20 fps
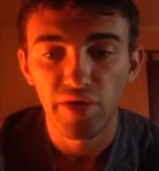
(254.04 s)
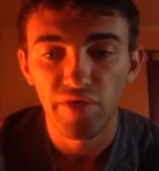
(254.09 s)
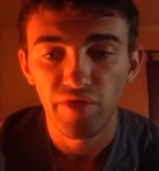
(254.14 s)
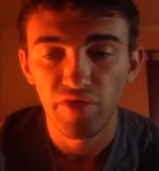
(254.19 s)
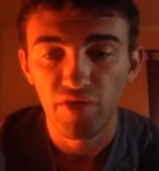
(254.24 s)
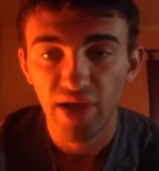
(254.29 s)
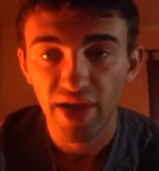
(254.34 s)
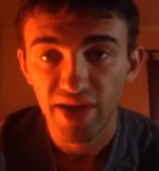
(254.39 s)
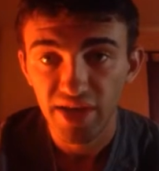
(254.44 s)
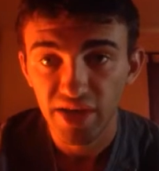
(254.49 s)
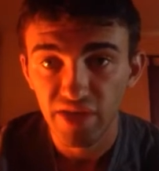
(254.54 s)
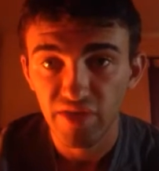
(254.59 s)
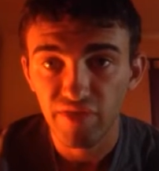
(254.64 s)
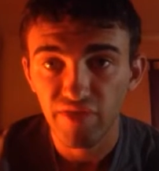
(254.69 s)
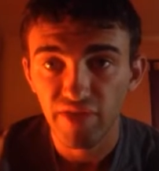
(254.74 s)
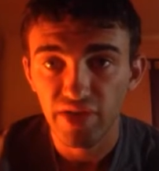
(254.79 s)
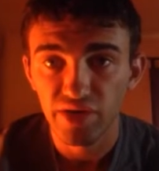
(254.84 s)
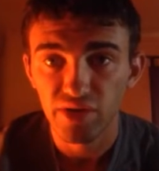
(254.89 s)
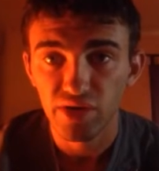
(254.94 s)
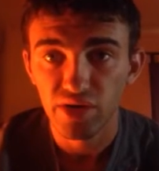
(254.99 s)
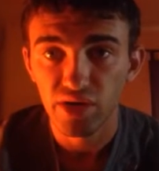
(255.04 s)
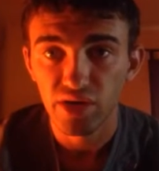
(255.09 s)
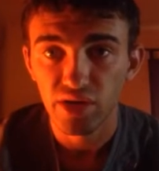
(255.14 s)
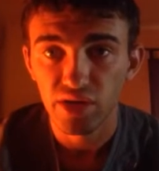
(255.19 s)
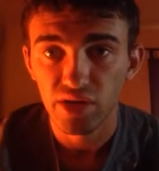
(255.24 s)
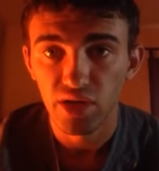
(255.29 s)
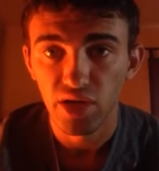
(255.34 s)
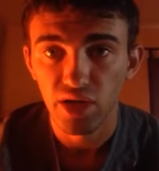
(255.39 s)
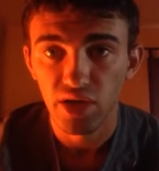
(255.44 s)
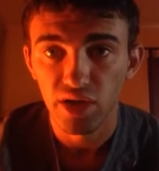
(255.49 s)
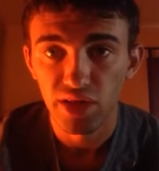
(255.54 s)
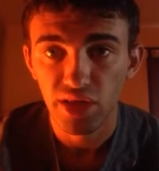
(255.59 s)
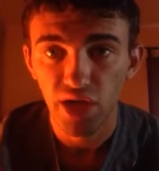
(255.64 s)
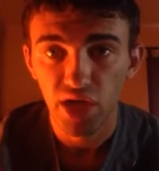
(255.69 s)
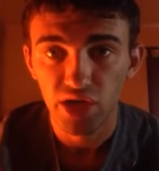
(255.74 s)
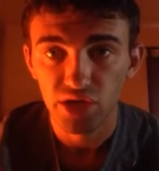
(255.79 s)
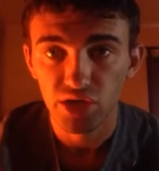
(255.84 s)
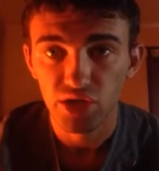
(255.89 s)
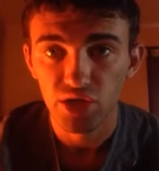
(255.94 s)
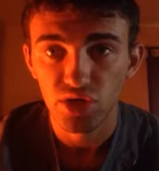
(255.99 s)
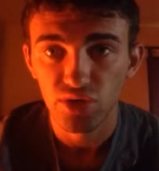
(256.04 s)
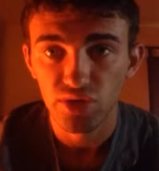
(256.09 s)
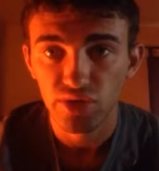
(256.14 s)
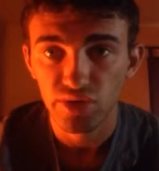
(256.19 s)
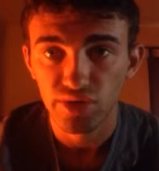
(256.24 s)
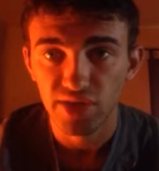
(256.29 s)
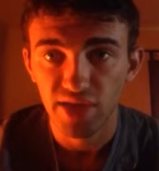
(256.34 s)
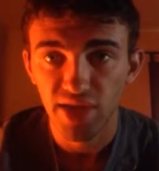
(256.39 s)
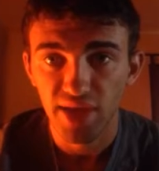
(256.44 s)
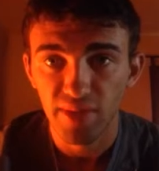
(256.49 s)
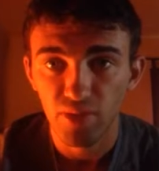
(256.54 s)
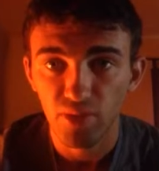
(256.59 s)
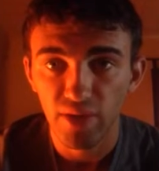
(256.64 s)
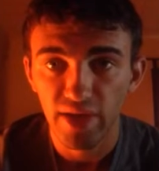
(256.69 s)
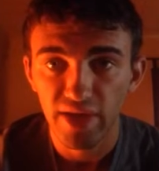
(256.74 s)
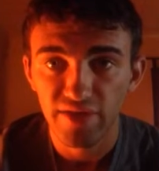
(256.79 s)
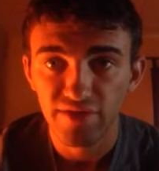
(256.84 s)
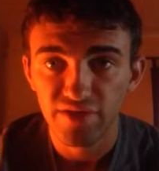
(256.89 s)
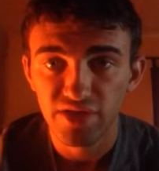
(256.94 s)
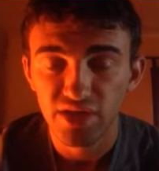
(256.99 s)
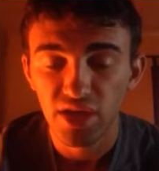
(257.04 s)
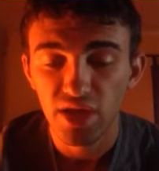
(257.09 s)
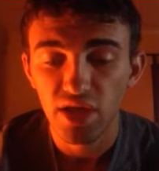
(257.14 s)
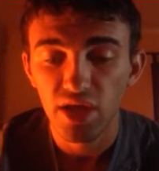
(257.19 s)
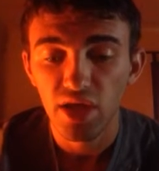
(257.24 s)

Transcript: variety of other longitudinal type waves.